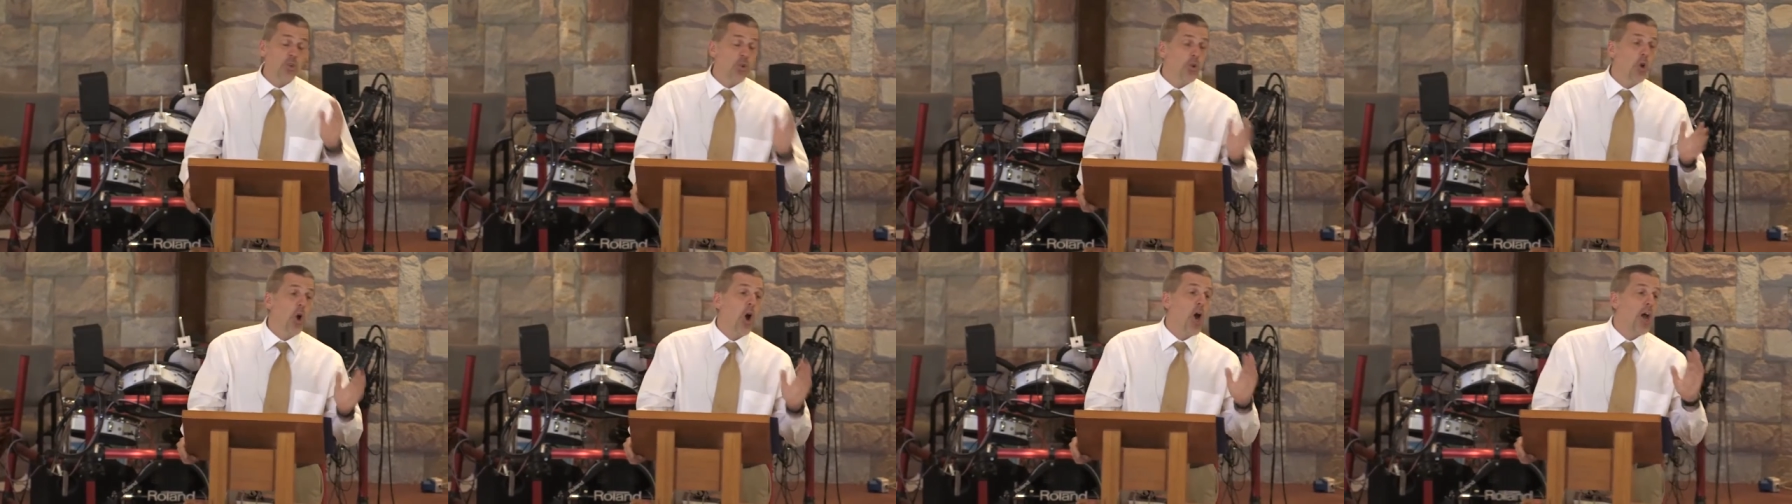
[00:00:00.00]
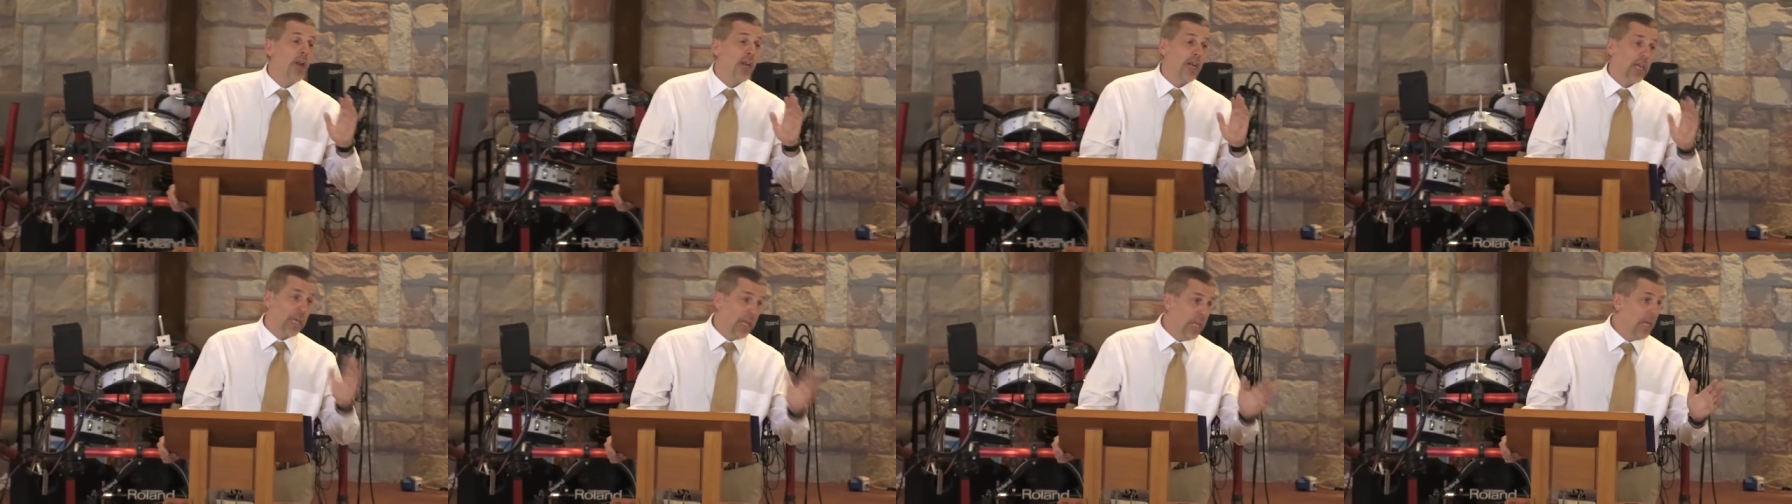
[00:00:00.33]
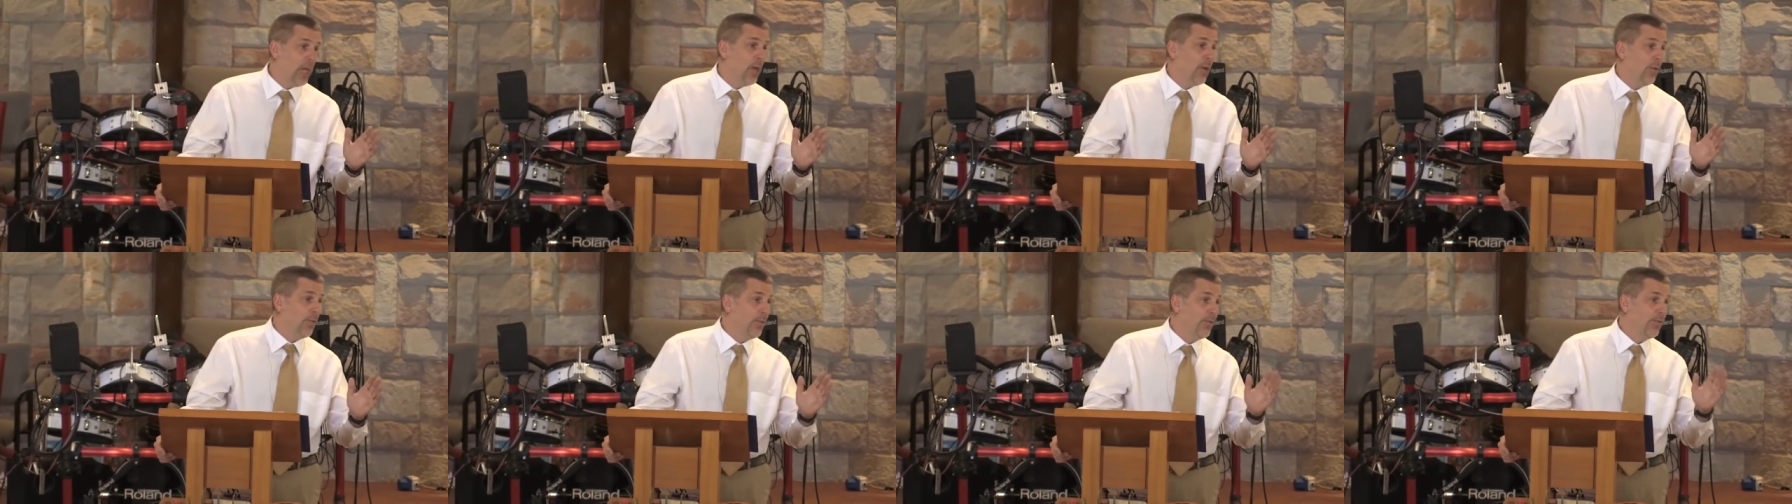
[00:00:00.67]
do not
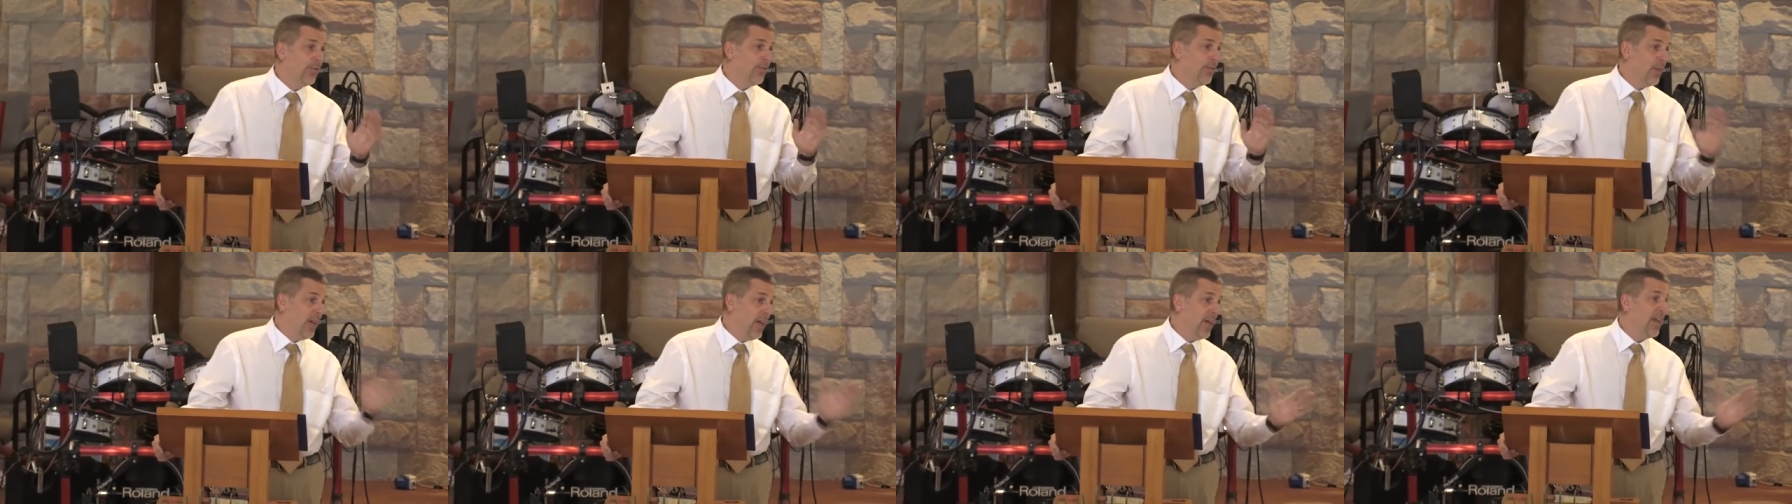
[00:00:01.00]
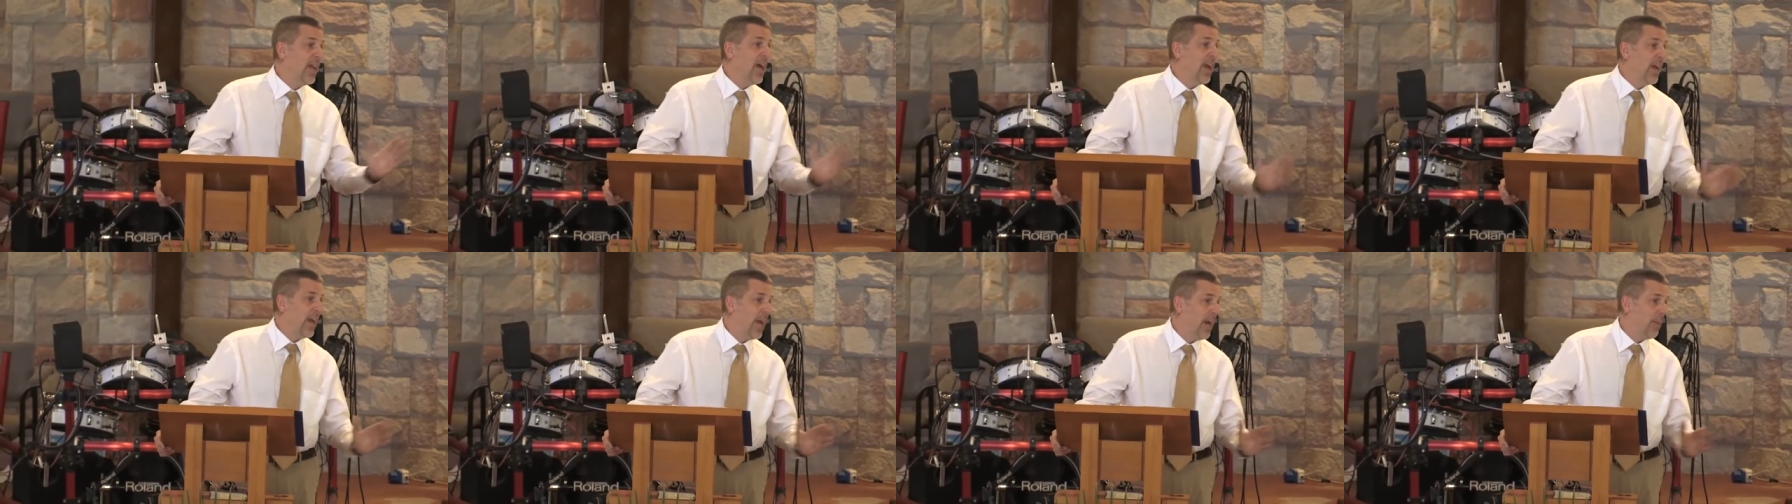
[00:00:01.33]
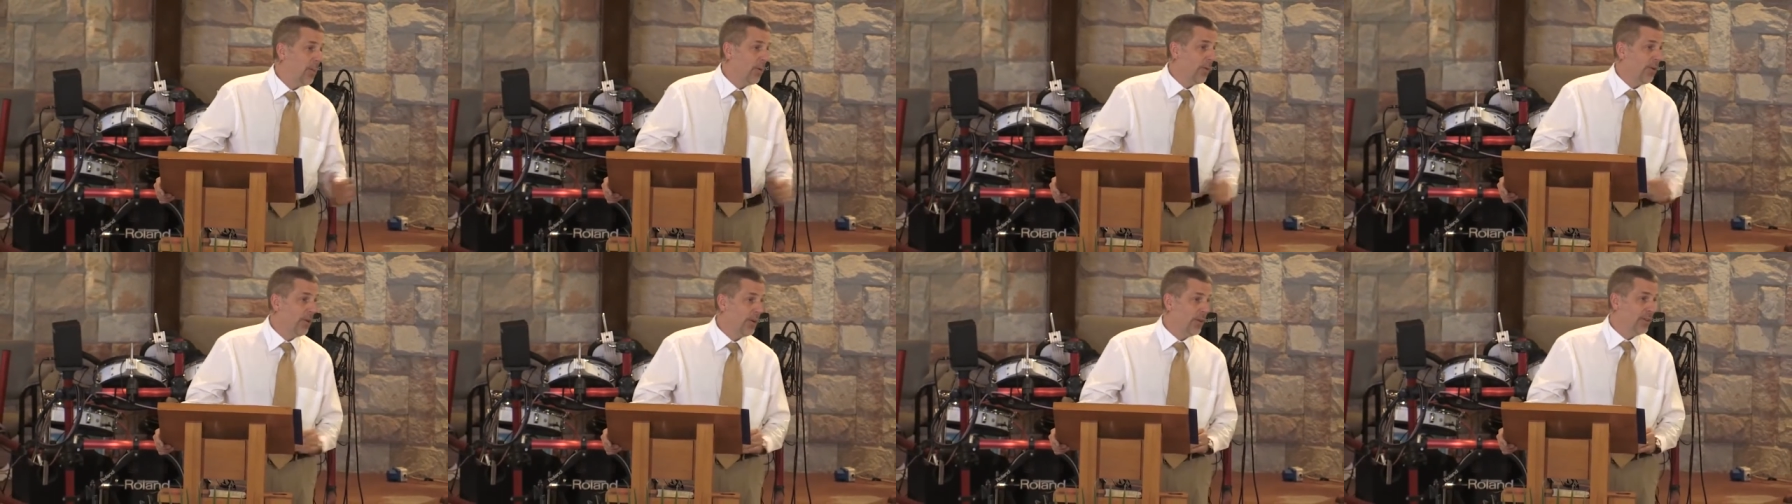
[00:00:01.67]
live in that
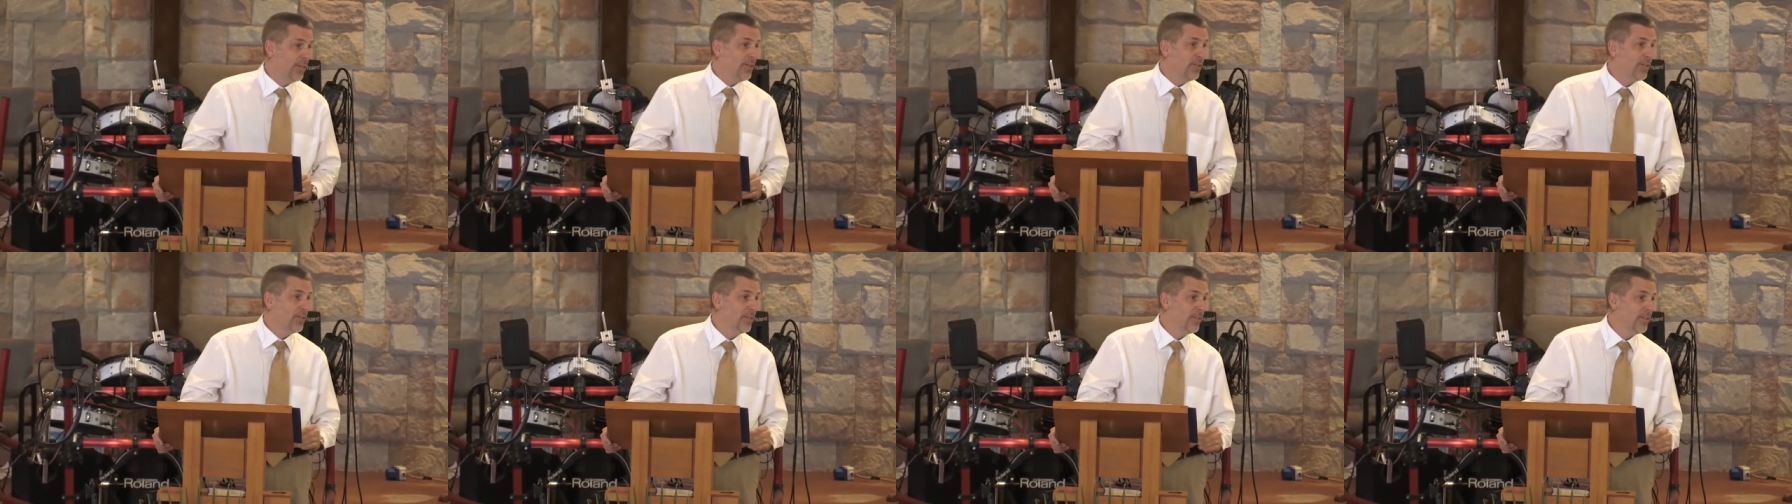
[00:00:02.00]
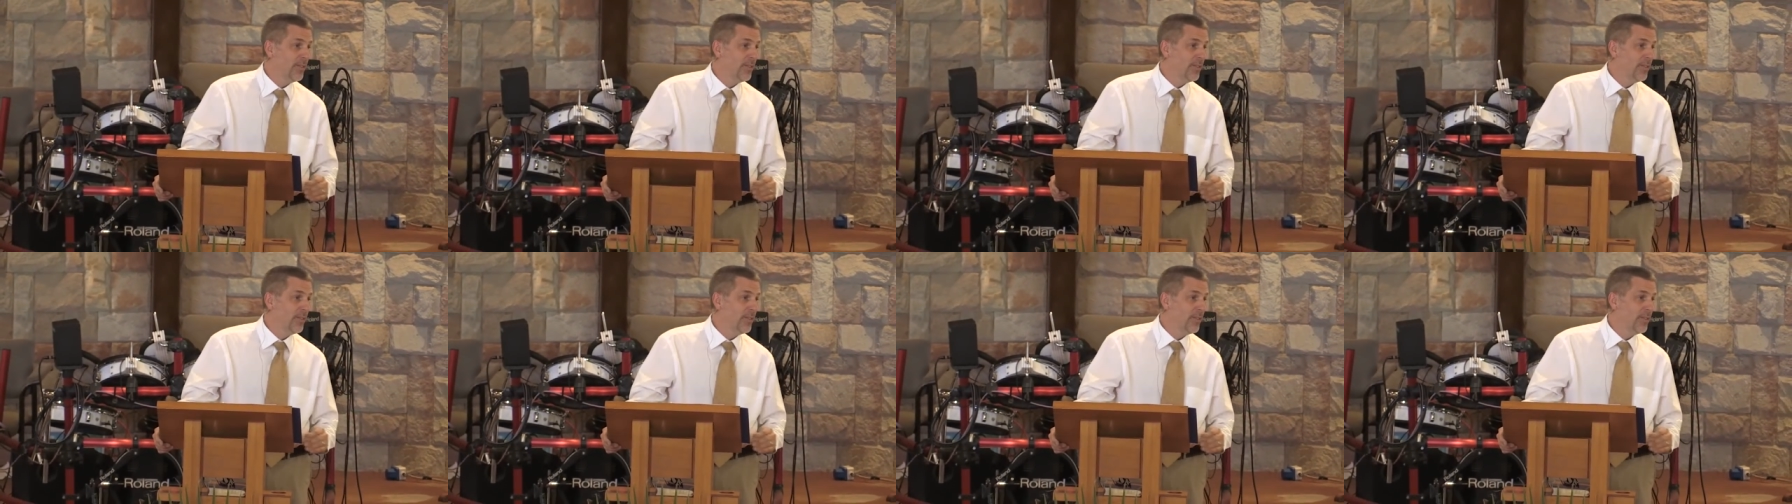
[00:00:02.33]
neighborhood.